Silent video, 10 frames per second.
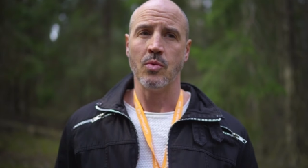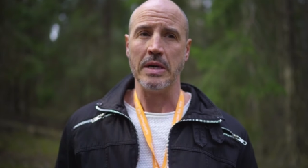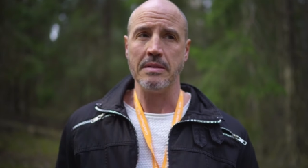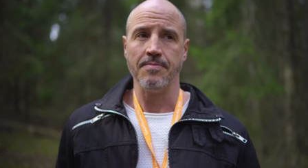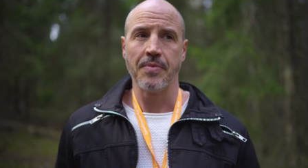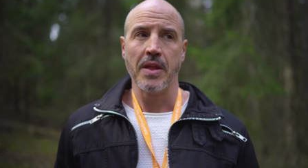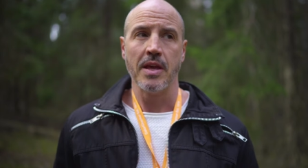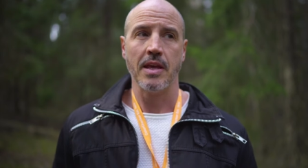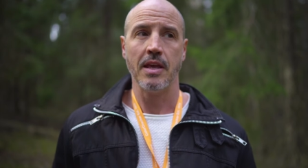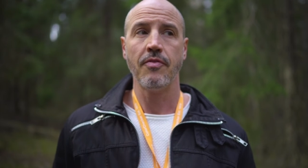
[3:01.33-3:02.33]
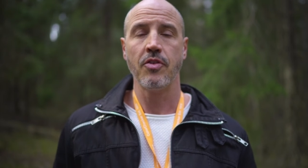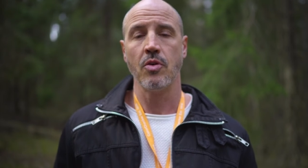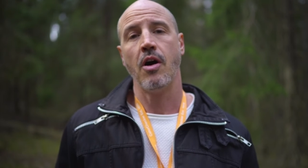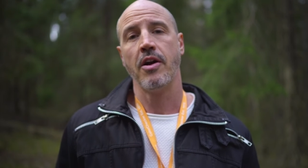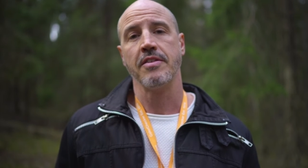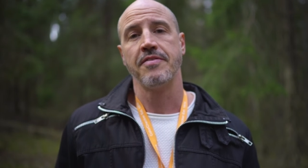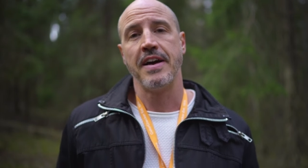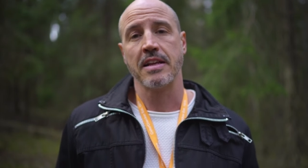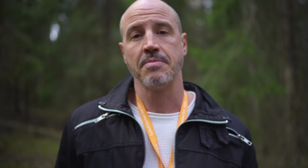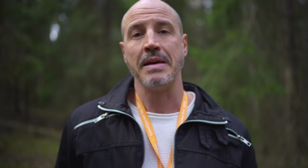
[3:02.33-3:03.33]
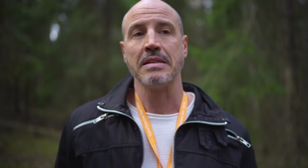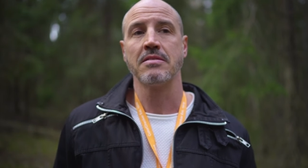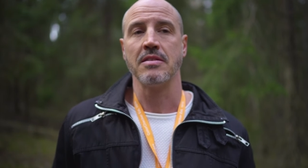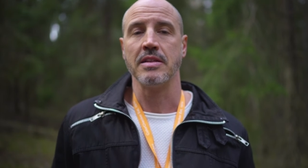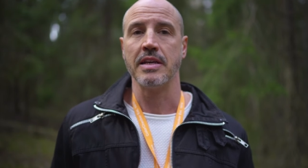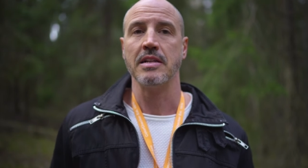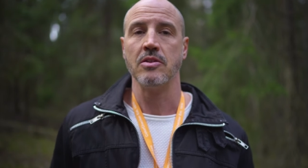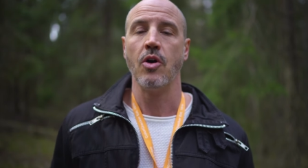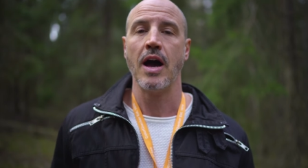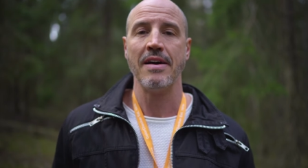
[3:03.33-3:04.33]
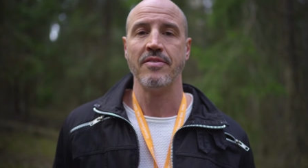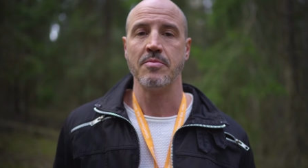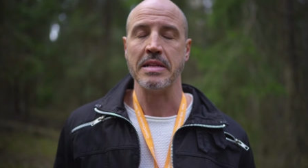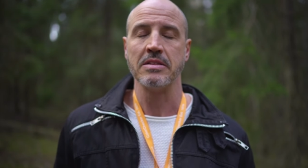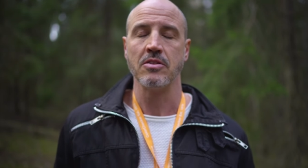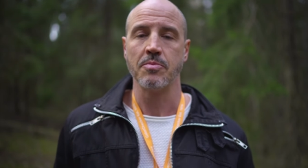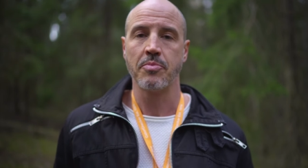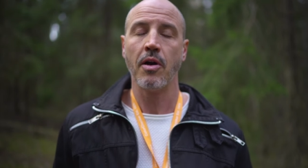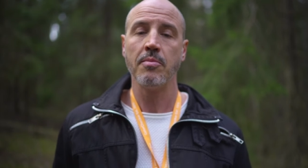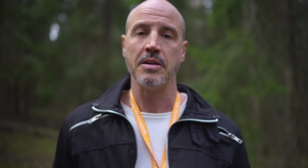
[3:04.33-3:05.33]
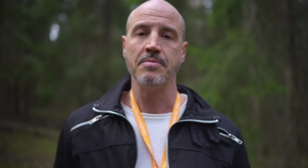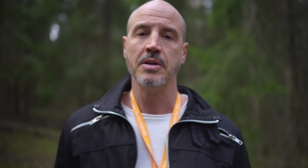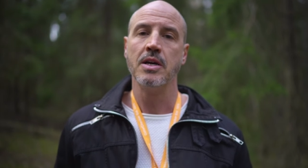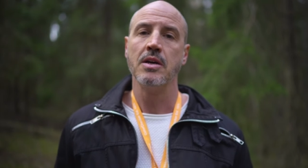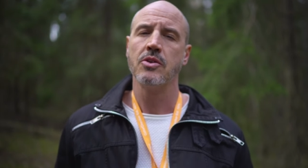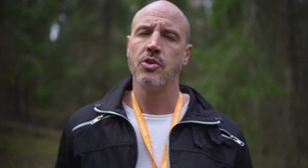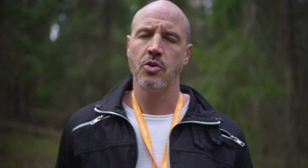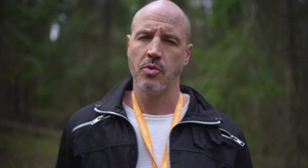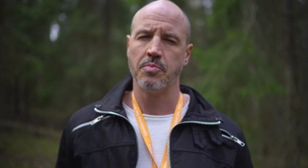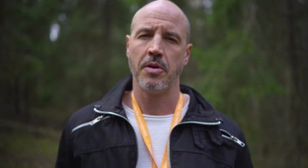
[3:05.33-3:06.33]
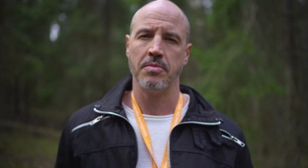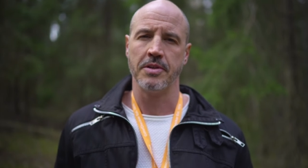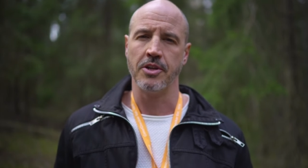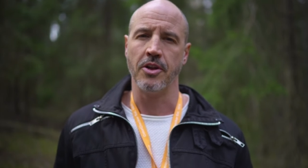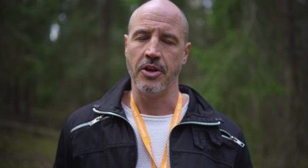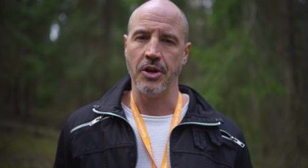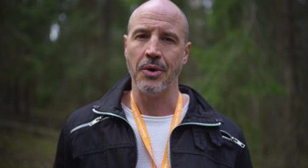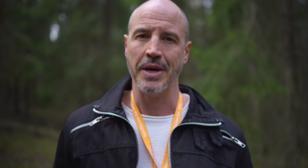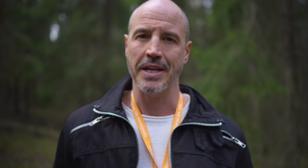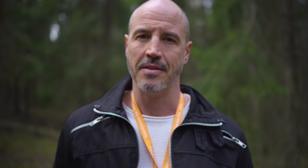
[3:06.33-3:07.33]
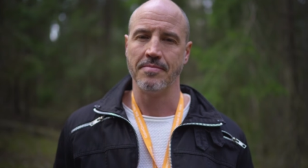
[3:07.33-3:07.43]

Well, if you are in fact mentally ill or have a mental problem, you would probably not know it.